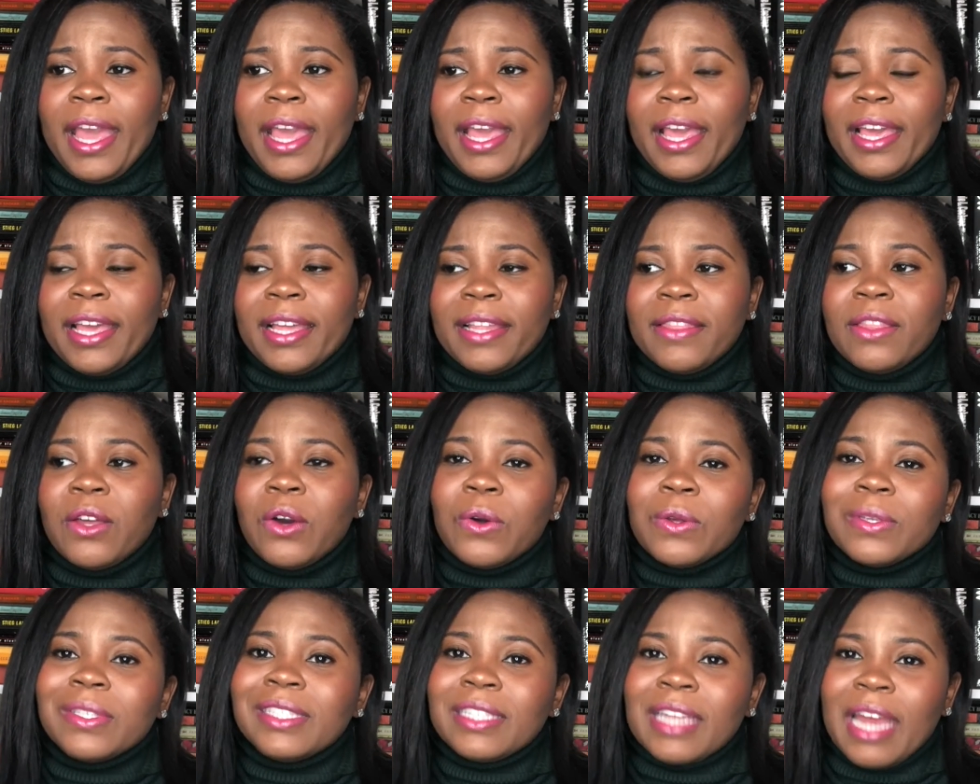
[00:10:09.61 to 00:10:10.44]
And
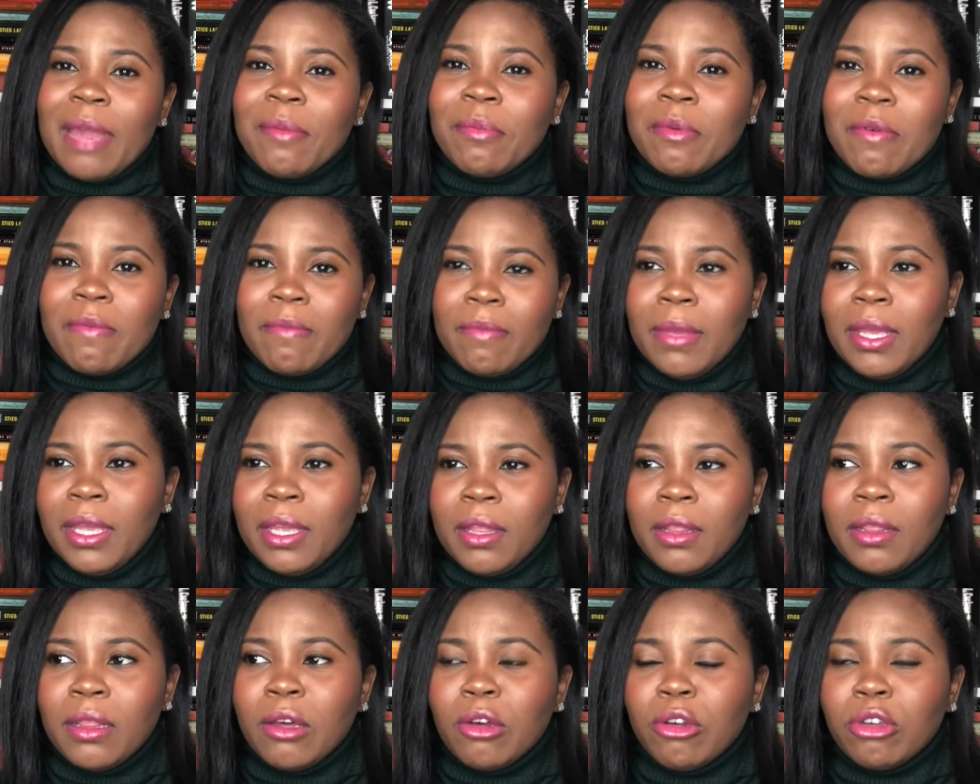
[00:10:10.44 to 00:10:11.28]
those type of men,
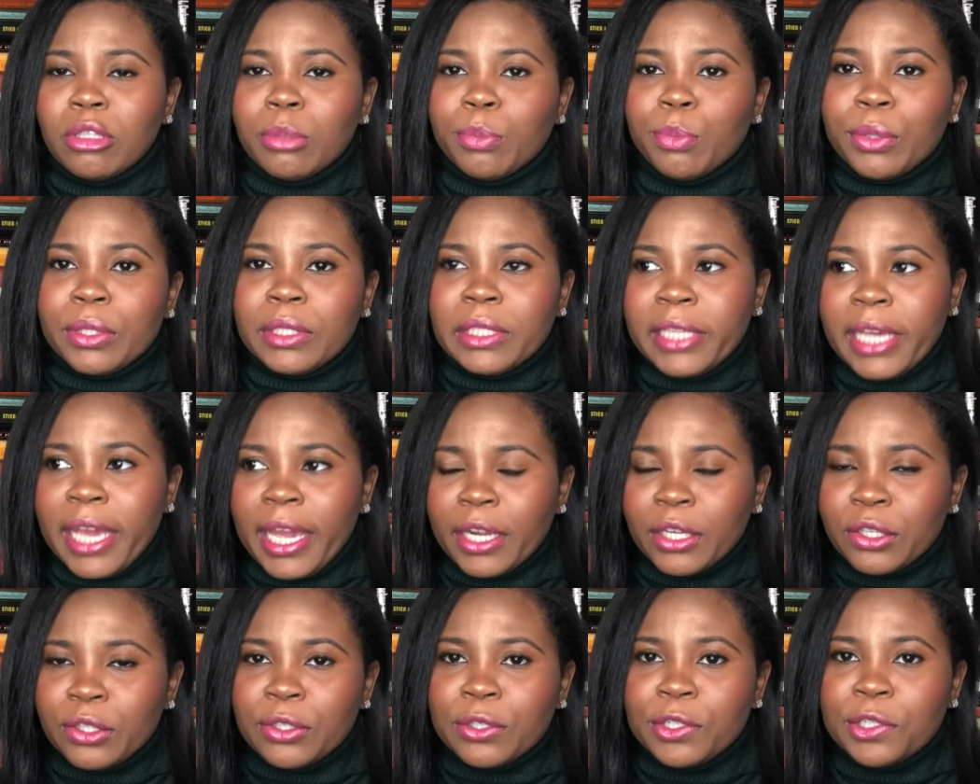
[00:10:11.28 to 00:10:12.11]
those
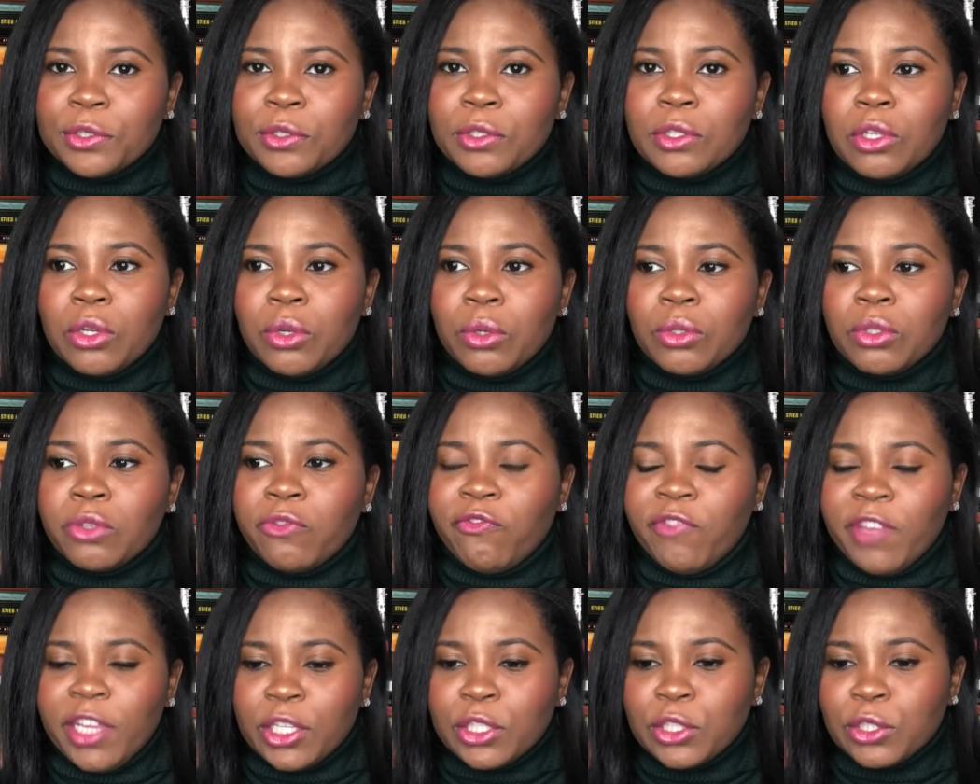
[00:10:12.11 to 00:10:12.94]
protectors, those
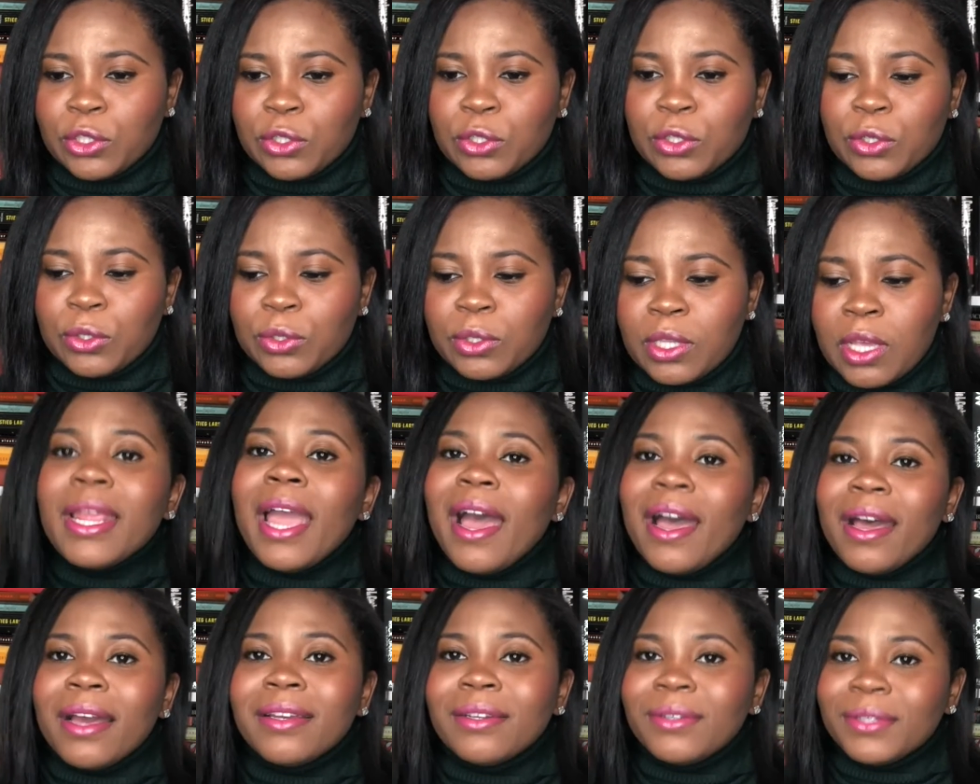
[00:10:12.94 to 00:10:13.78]
fixers,
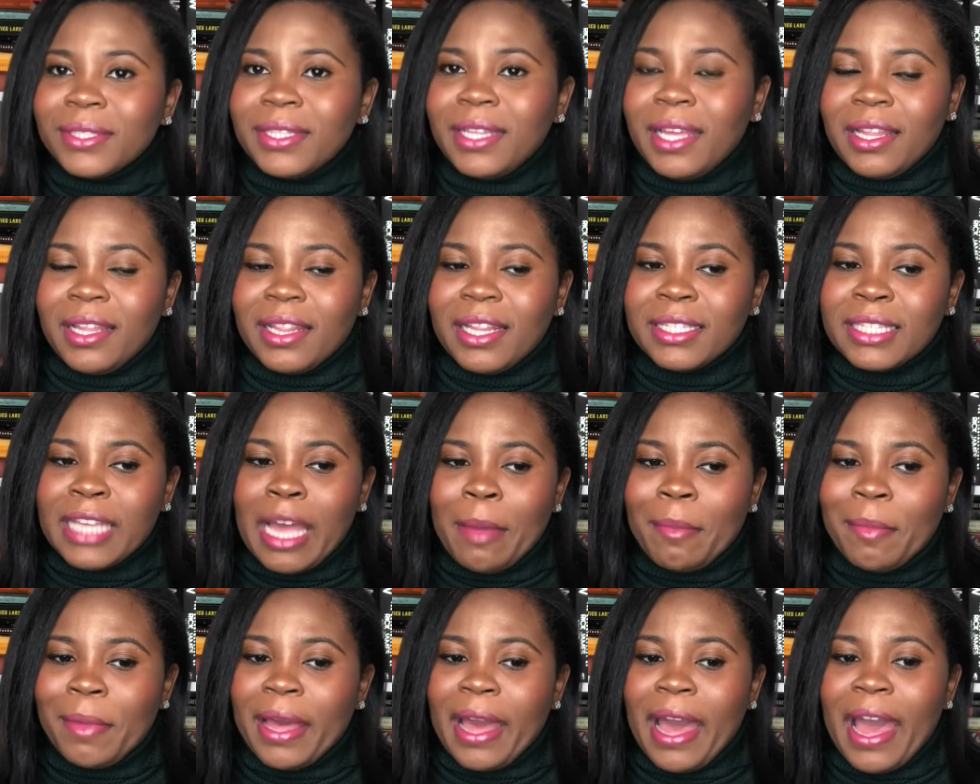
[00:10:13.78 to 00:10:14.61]
I understand the
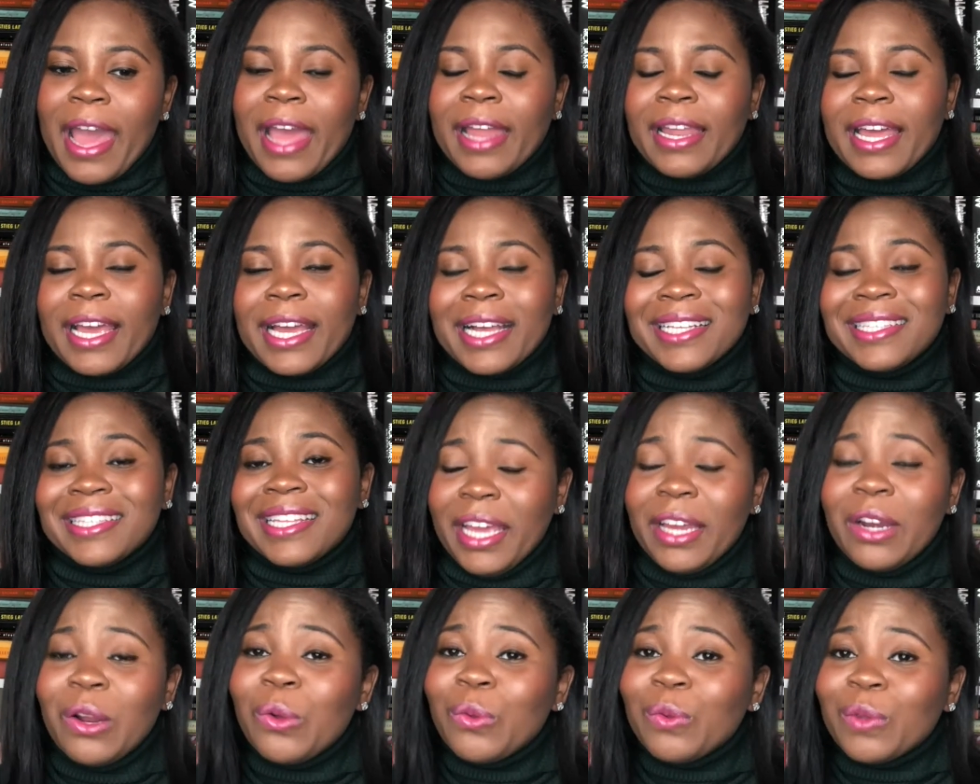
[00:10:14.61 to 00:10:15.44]
type of guy. And like I said,
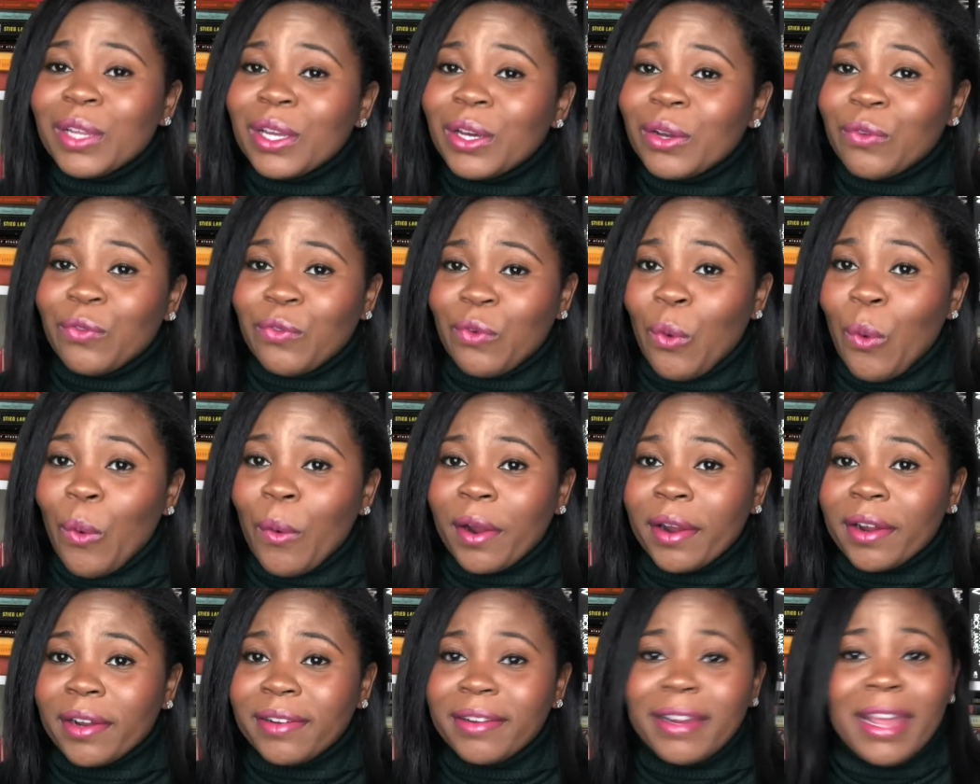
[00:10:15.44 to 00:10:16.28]
they don't look
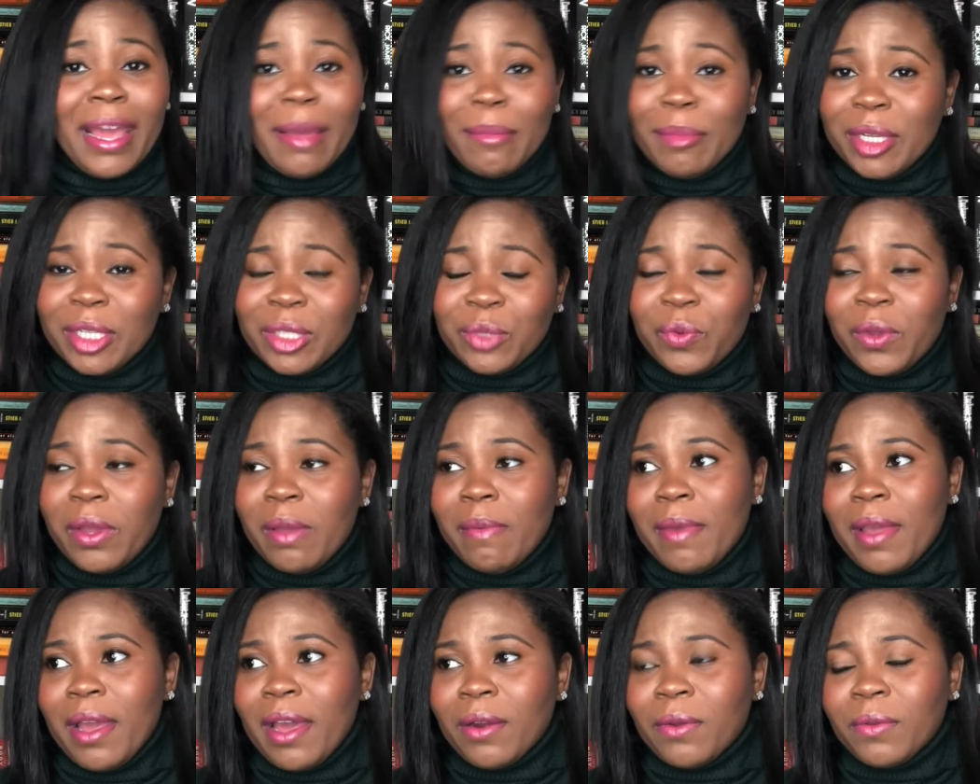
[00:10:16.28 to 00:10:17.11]
for damaged
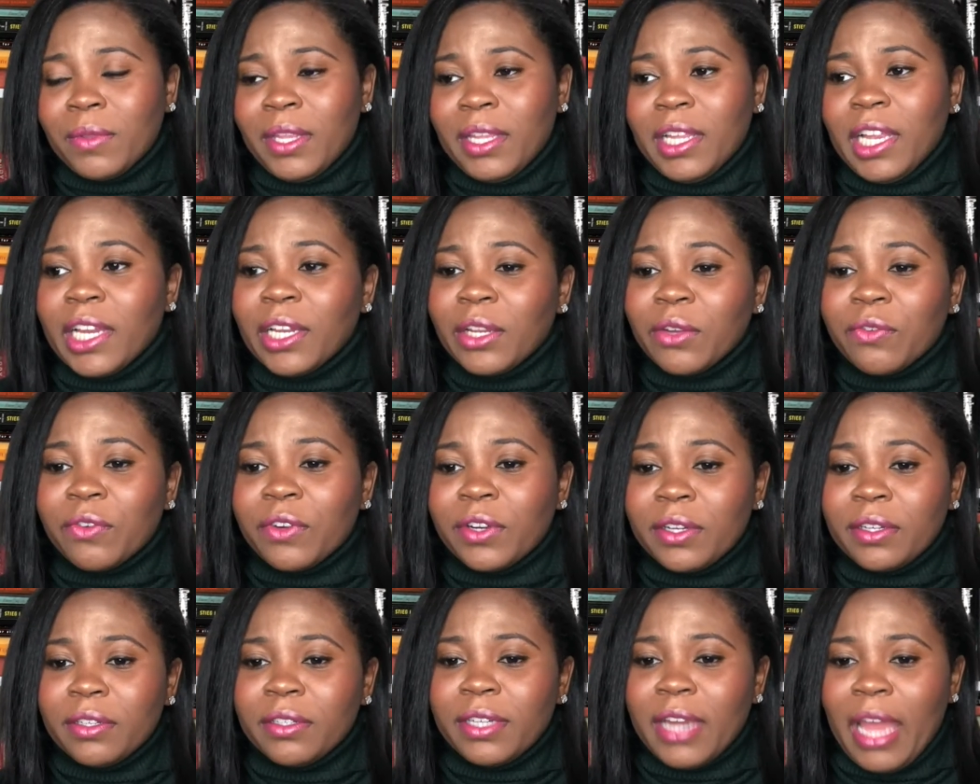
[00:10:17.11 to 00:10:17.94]
women. I don't think they look for
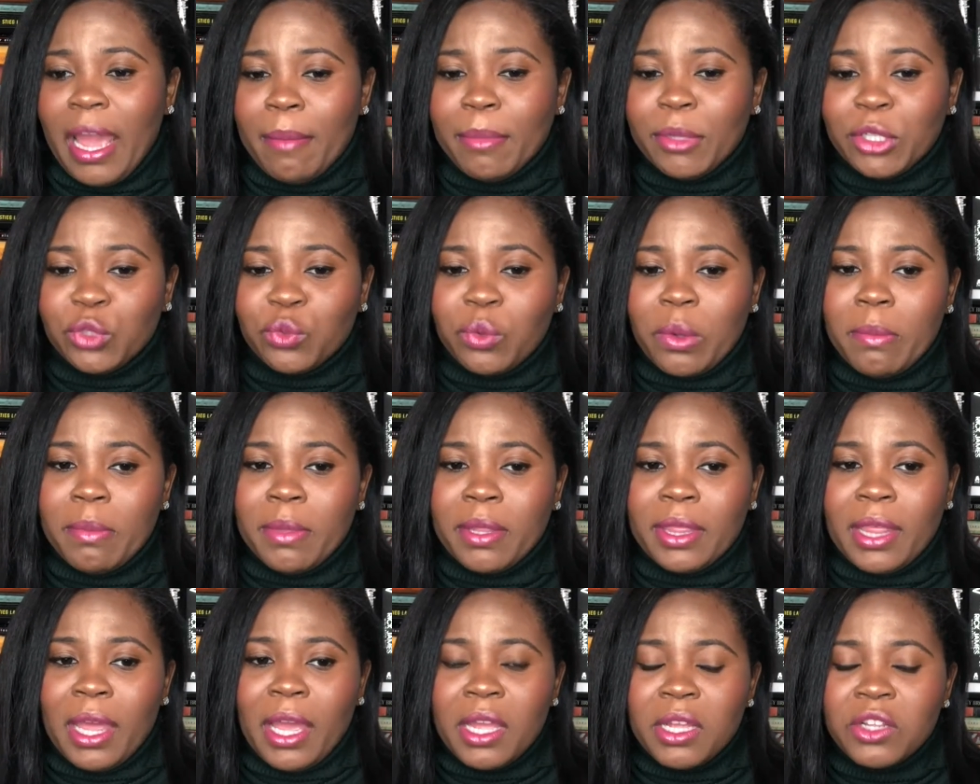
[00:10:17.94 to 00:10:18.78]
damaged women.
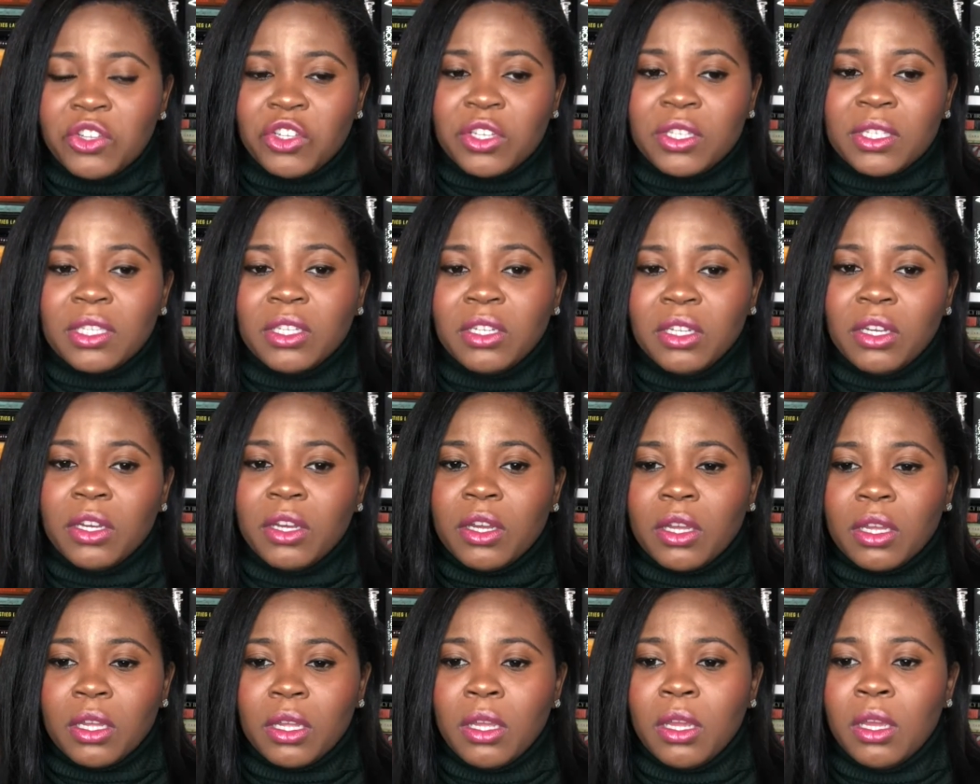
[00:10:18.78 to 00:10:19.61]
They just look